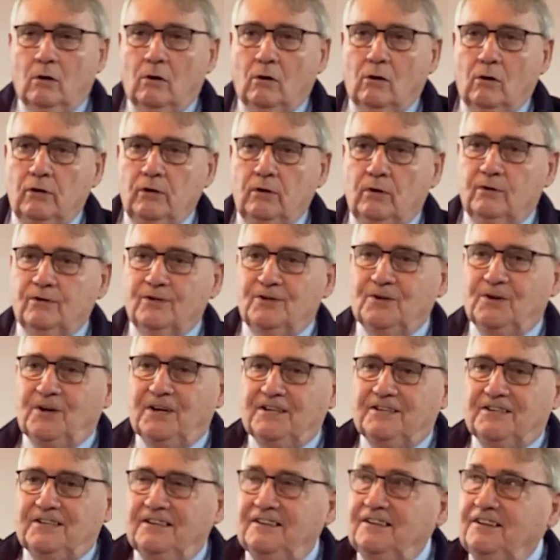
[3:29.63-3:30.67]
or you can do
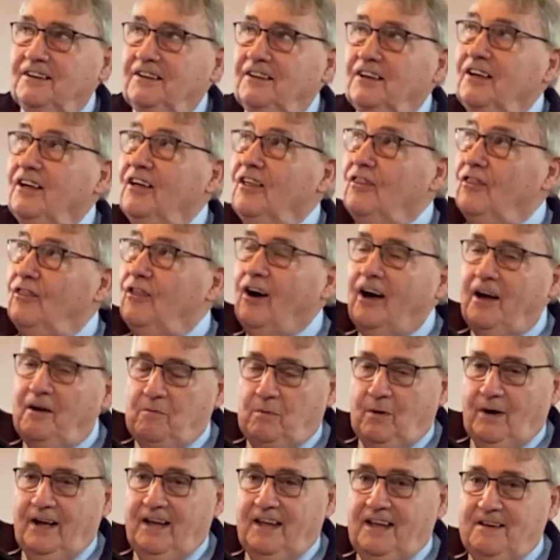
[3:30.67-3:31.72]
it thy
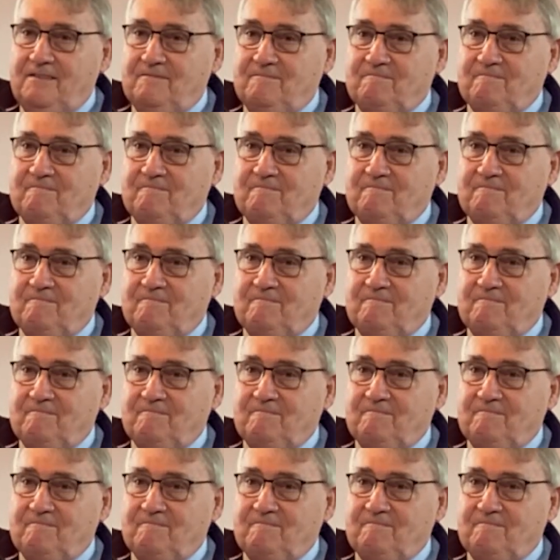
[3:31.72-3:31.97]
way.